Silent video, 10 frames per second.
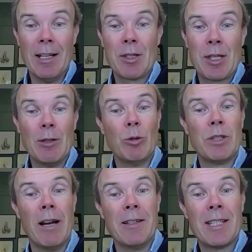still
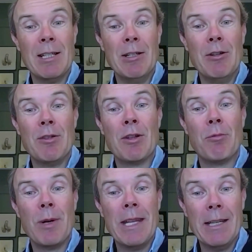don't tell you the
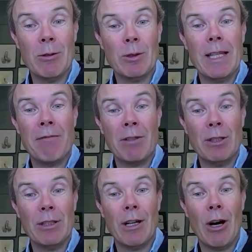real
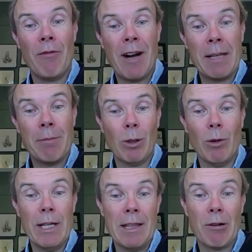level of
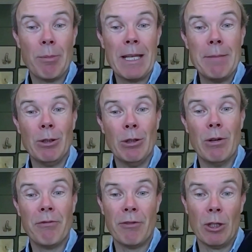unemployed. There are people
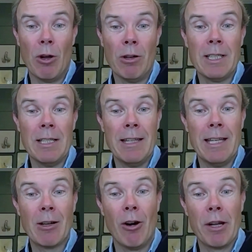who are furloughed in
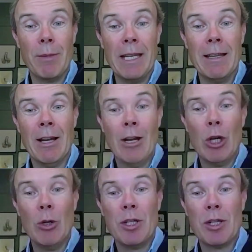the economy
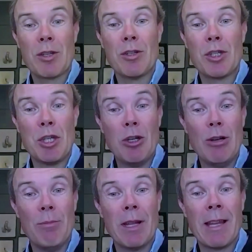who just
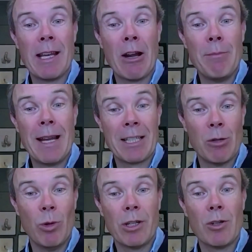assume that they're going back
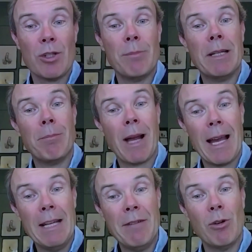to work because they're being
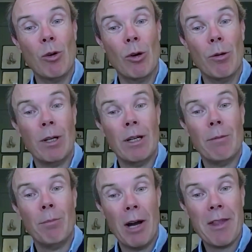paid for
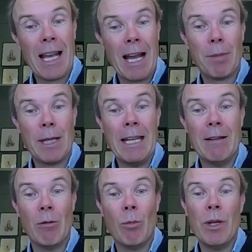by the
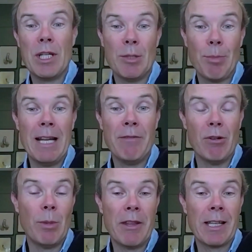company, which is paid
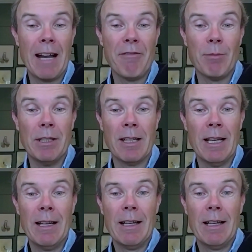for by the government.